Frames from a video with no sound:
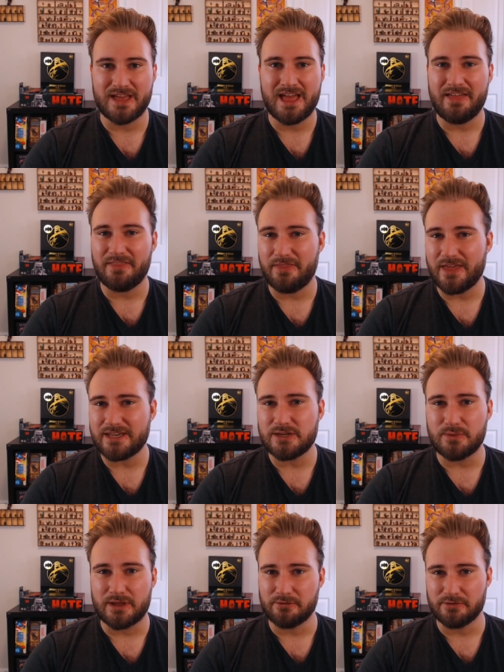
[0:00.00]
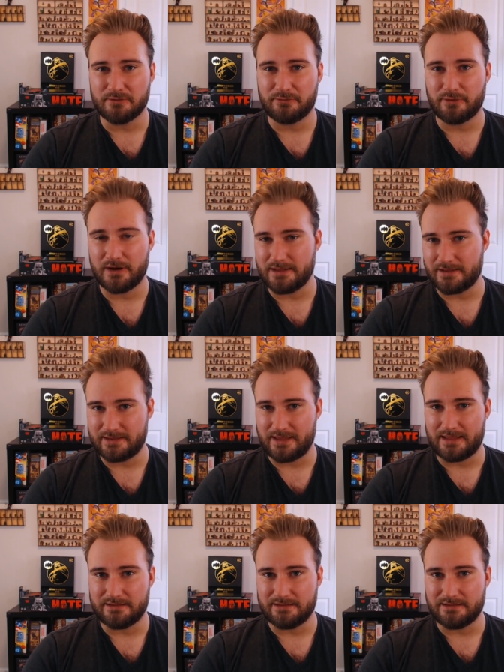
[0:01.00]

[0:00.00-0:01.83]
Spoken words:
then you enter the fray again.